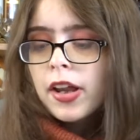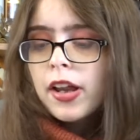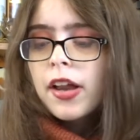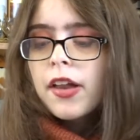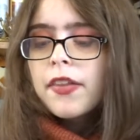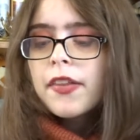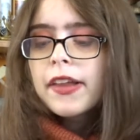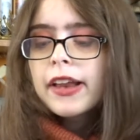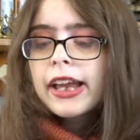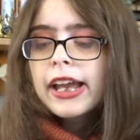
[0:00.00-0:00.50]

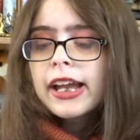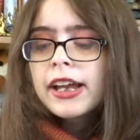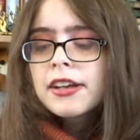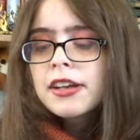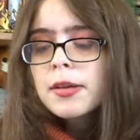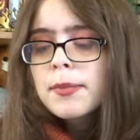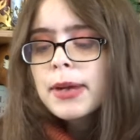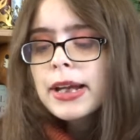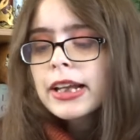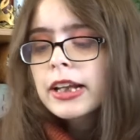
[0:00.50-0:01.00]
The candy
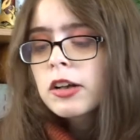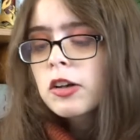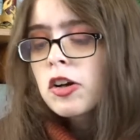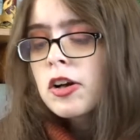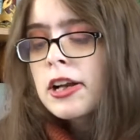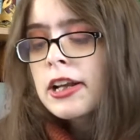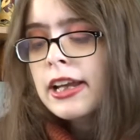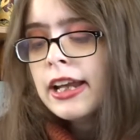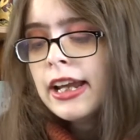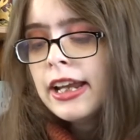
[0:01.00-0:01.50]
maker and
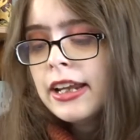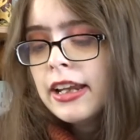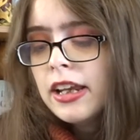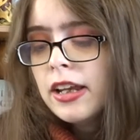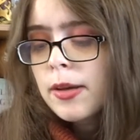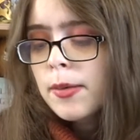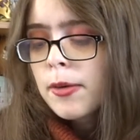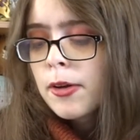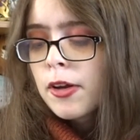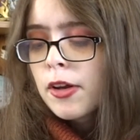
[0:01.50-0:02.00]
Katie
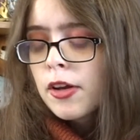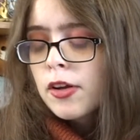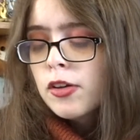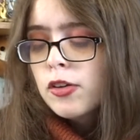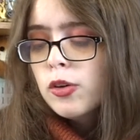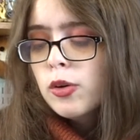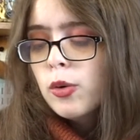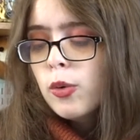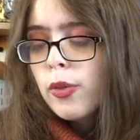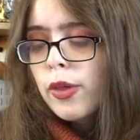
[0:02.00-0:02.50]

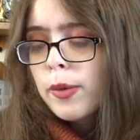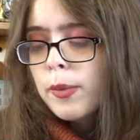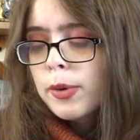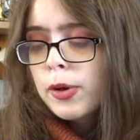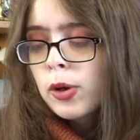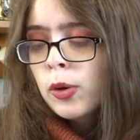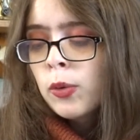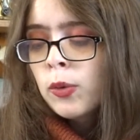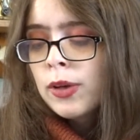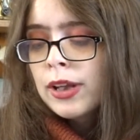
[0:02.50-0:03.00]
knew they would
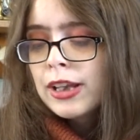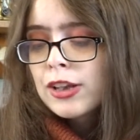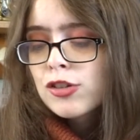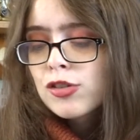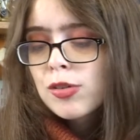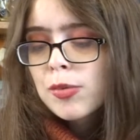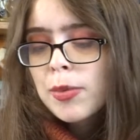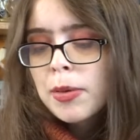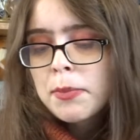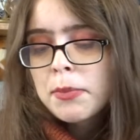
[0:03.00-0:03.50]
always
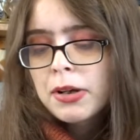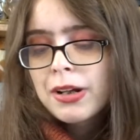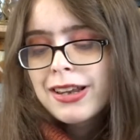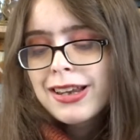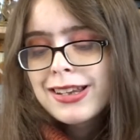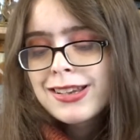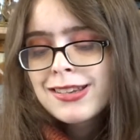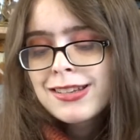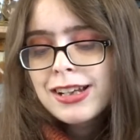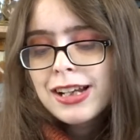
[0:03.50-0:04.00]
remember
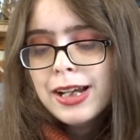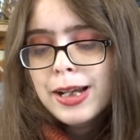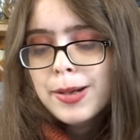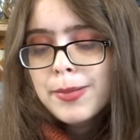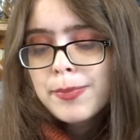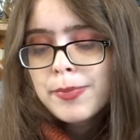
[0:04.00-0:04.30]
this day,